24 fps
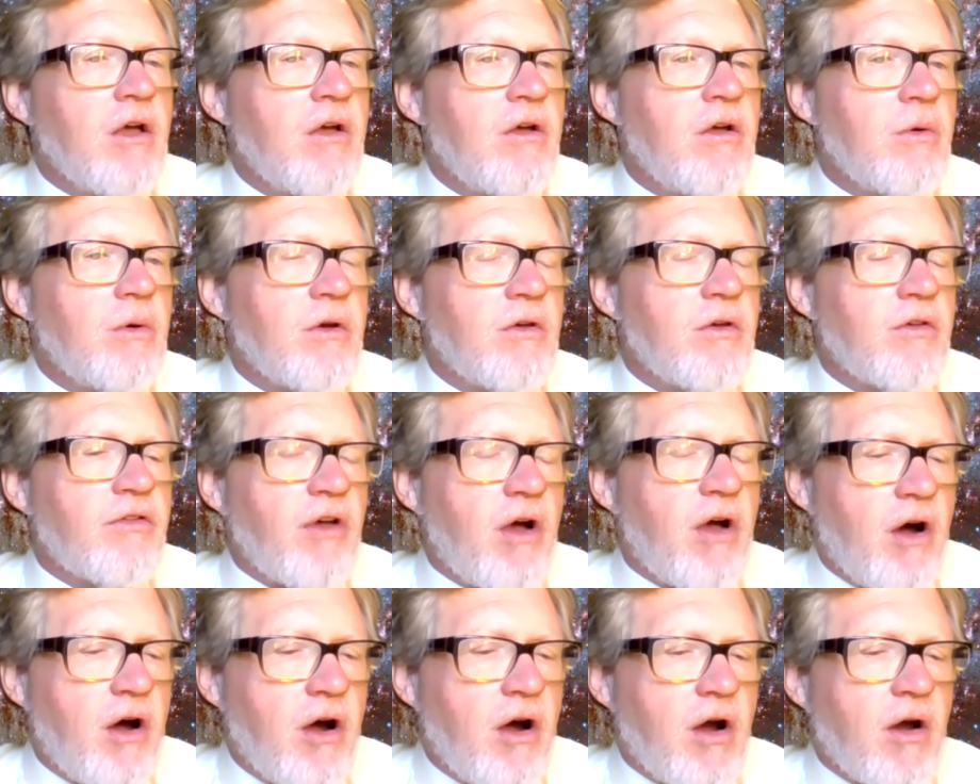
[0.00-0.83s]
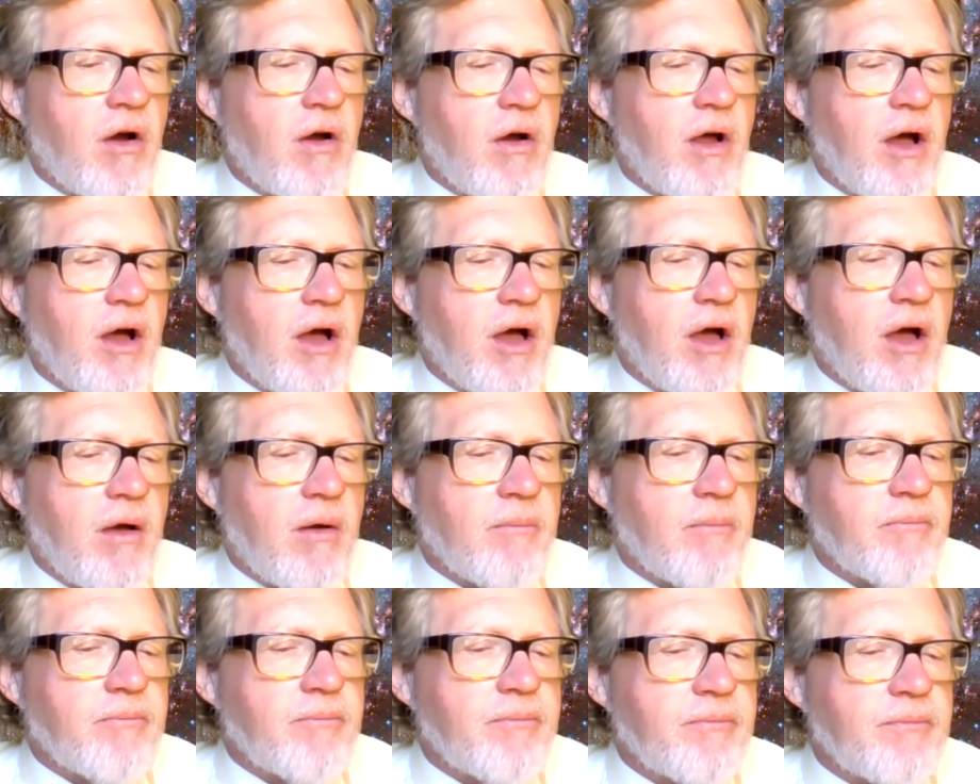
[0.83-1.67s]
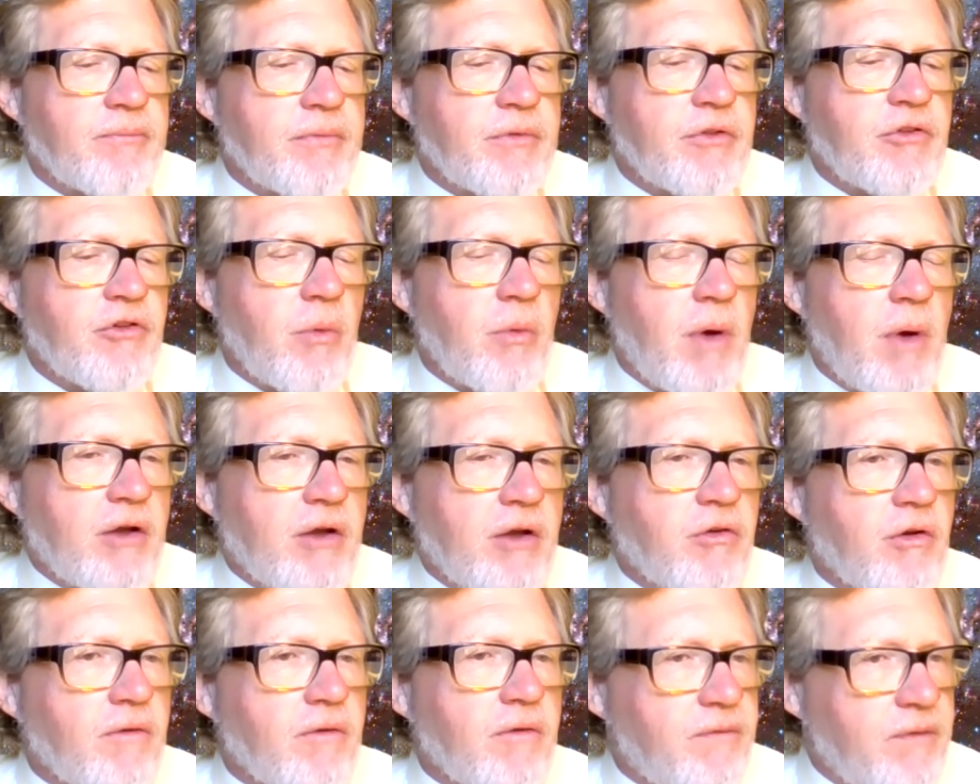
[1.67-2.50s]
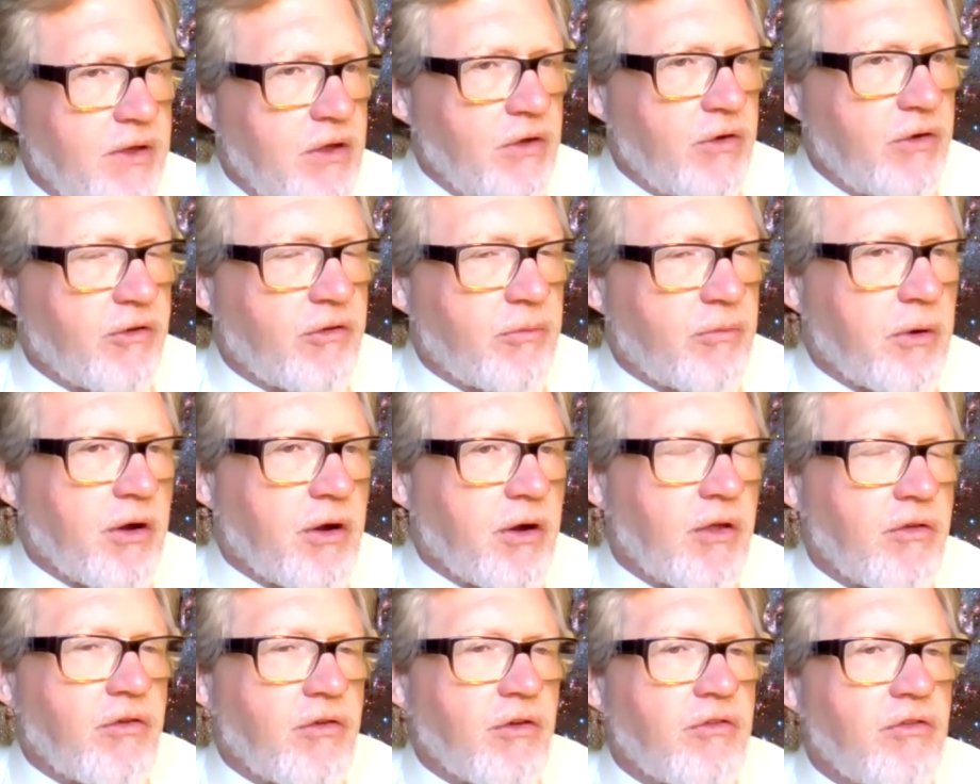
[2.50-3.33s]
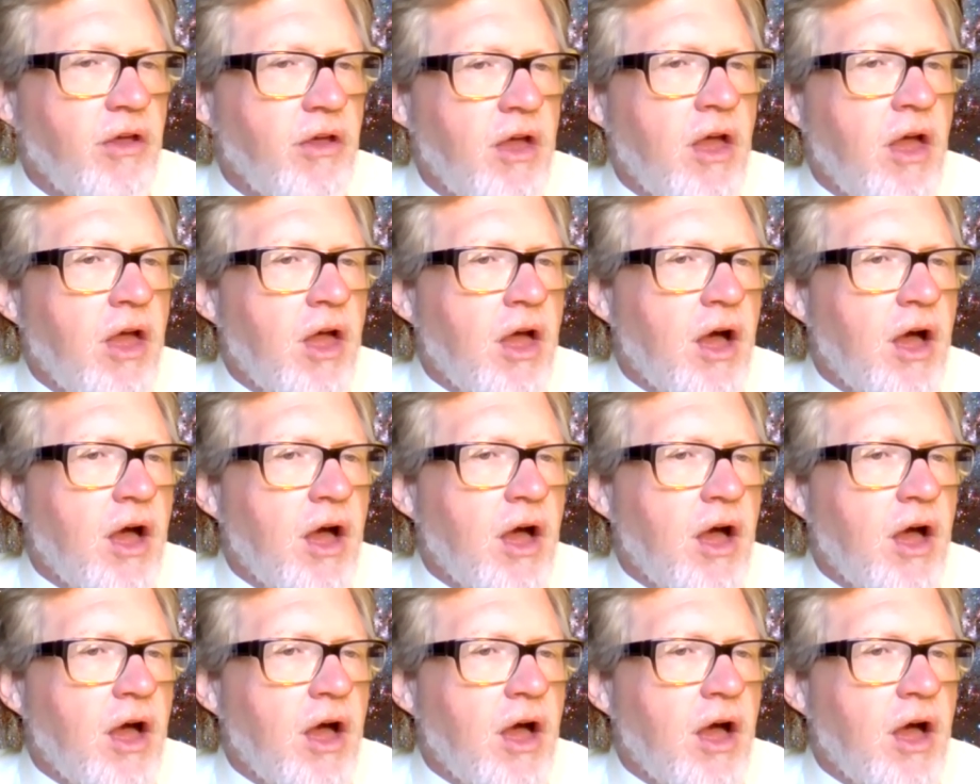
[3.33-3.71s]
who is our um, director of field experiences,